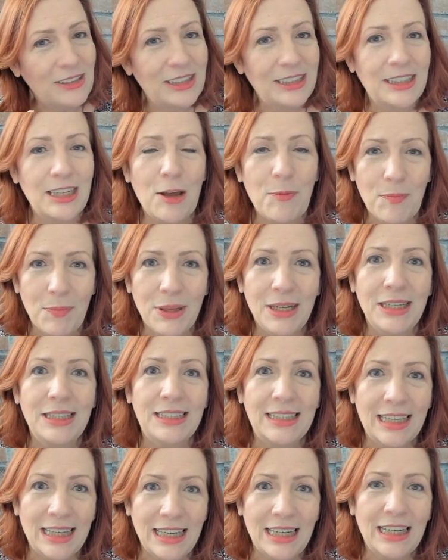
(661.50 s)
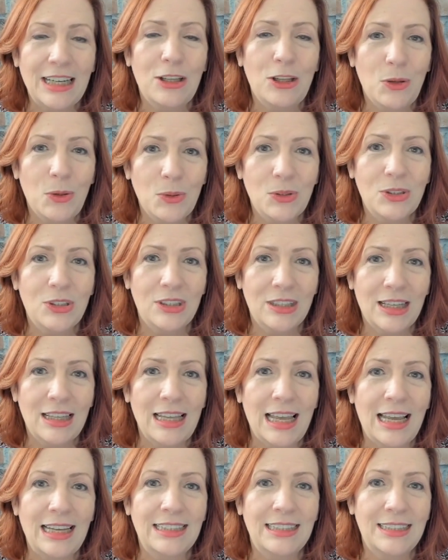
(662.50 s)
step, but it's getting close to the
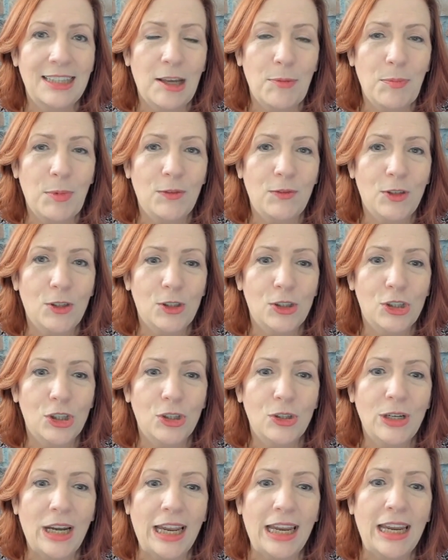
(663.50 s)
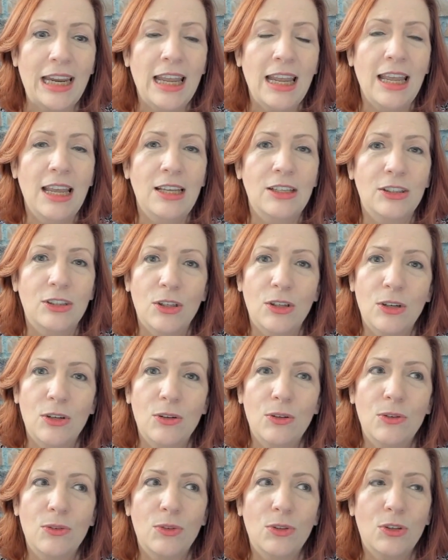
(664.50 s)
last step of your journey.
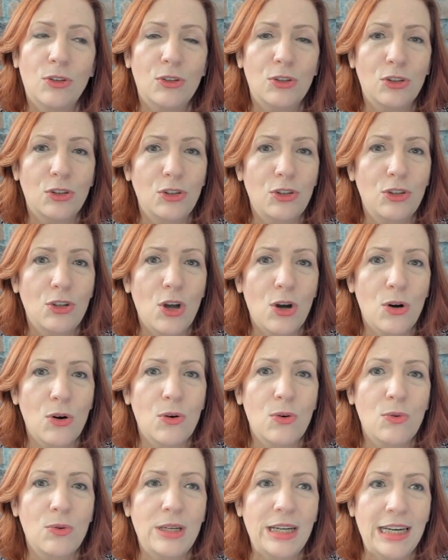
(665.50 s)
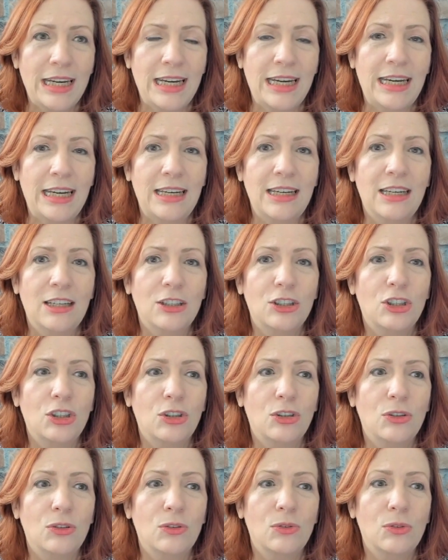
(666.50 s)
So there's no need
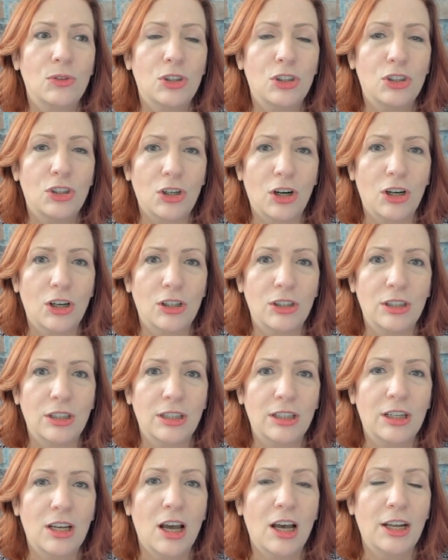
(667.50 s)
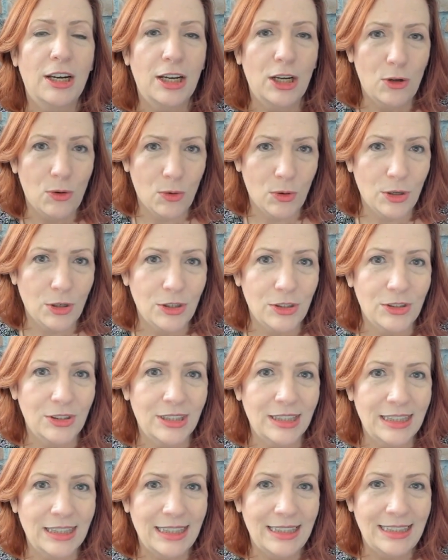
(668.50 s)
to start cutting
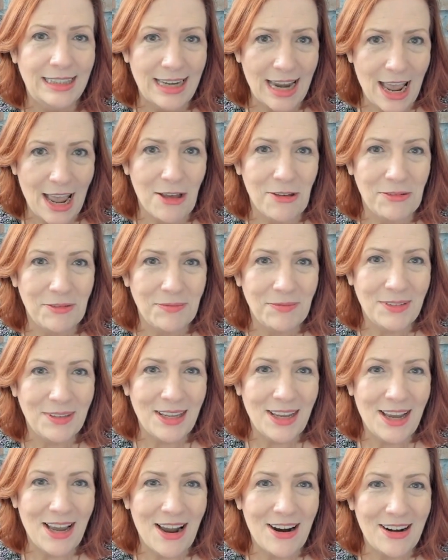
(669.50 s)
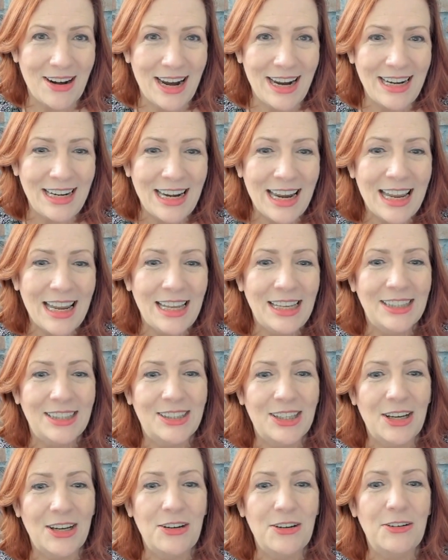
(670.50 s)
corners now. All right.
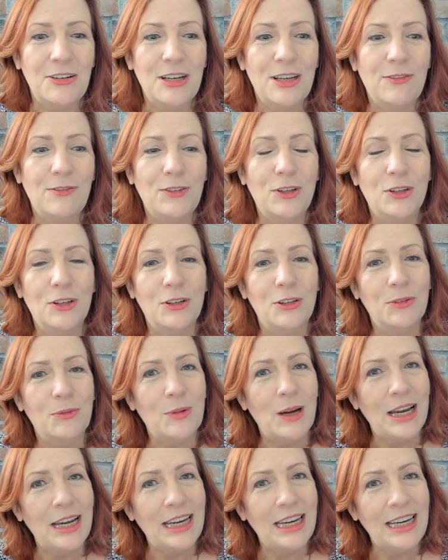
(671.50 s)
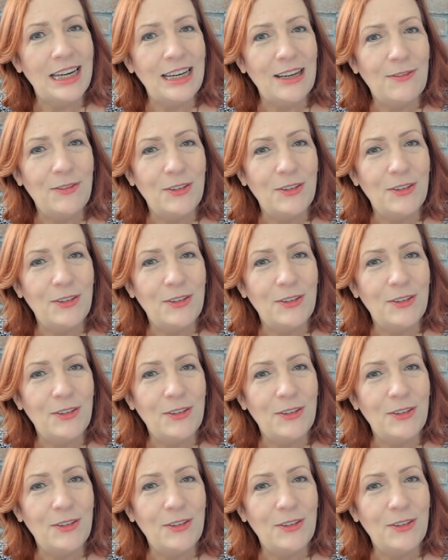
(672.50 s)
So if you're ready,